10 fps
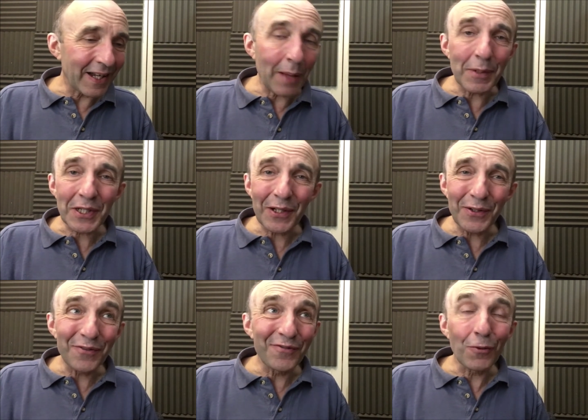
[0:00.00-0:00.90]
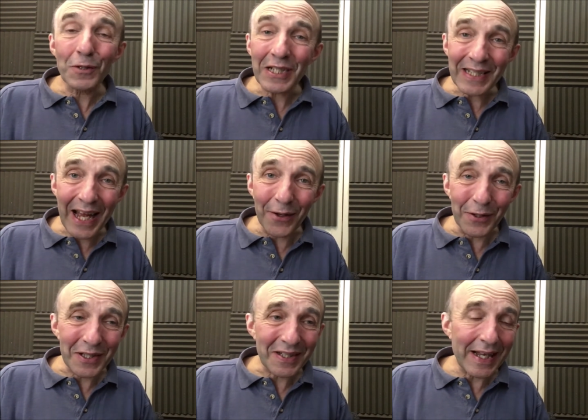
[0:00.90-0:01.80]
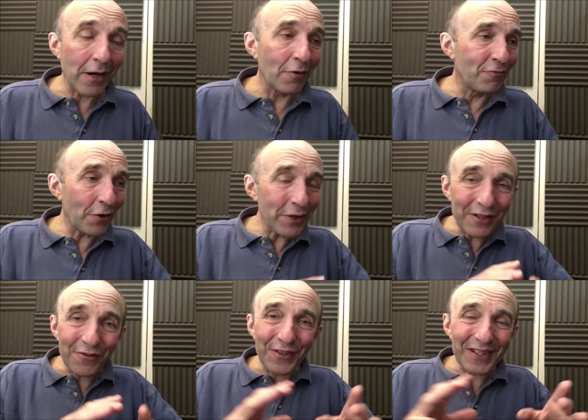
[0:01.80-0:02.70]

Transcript: an episode of Fawlty Towers. Now, a very different